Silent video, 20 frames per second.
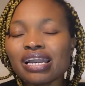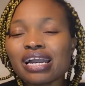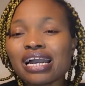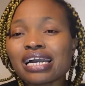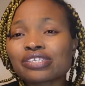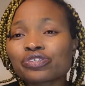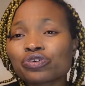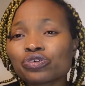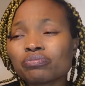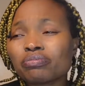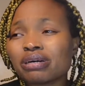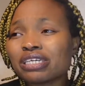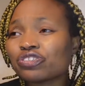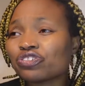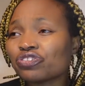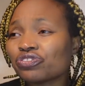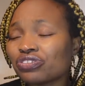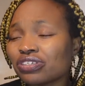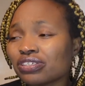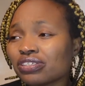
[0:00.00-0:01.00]
I told my
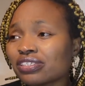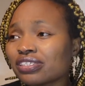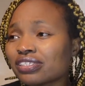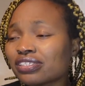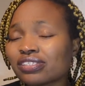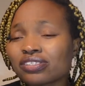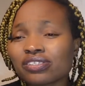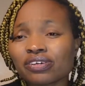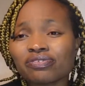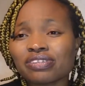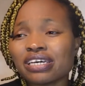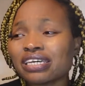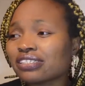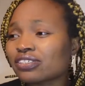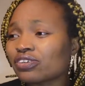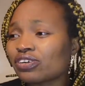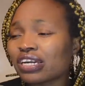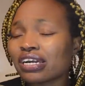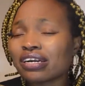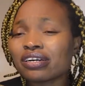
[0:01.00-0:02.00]
children, the sister of that, I
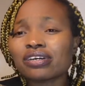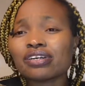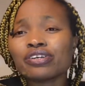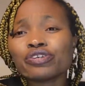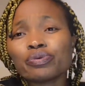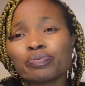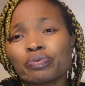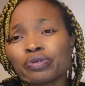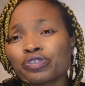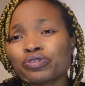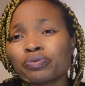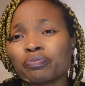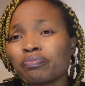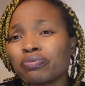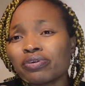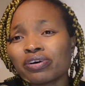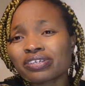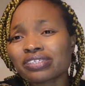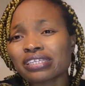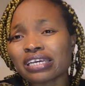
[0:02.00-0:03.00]
said, oh yeah, you people should
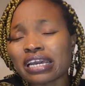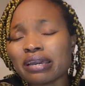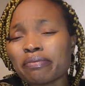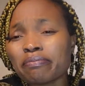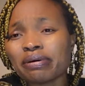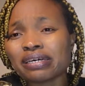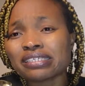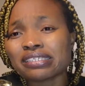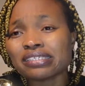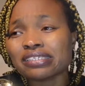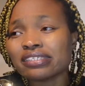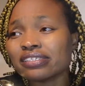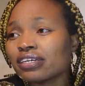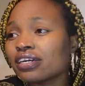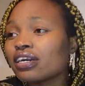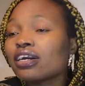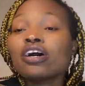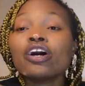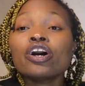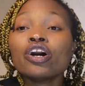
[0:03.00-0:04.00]
block the embassy.
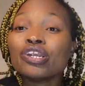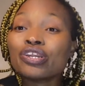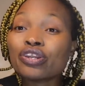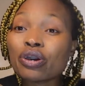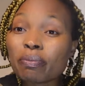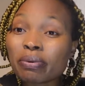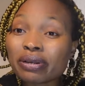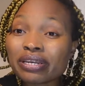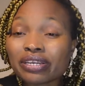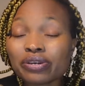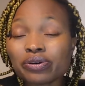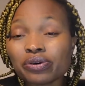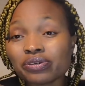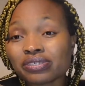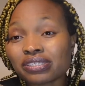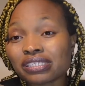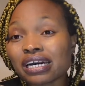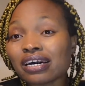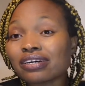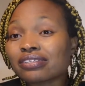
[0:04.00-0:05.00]
Nobody
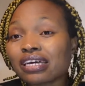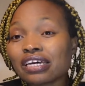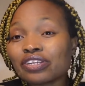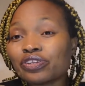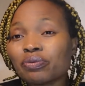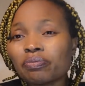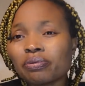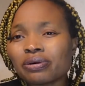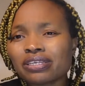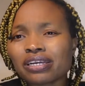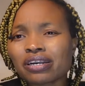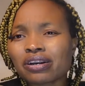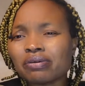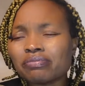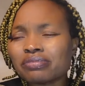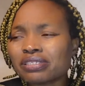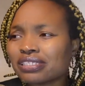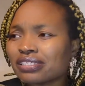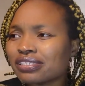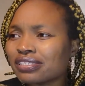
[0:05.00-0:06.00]
goes out and nobody
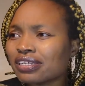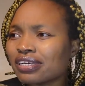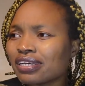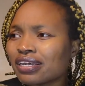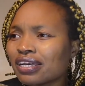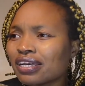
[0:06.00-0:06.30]
comes in.